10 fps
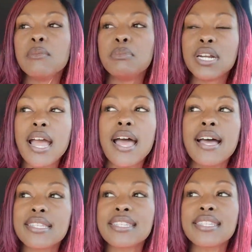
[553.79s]
But
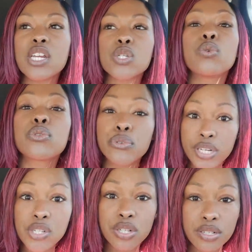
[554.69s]
as sexual
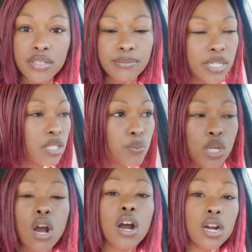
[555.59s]
creatures, because we
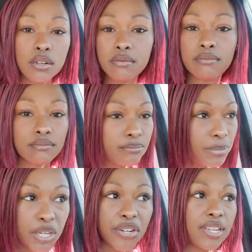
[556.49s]
are,
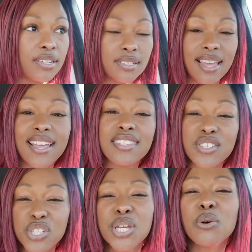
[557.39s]
period, as
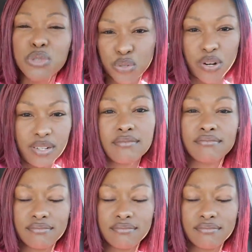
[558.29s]
children,